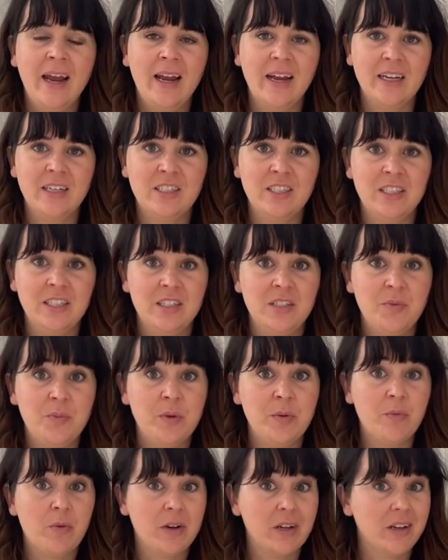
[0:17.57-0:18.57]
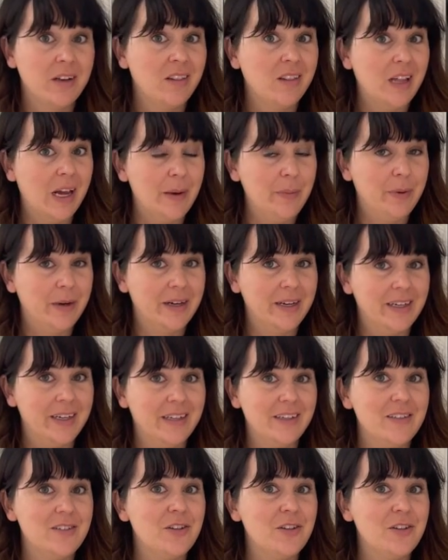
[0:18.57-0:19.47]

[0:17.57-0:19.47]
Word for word: and she has been wanting a library in it.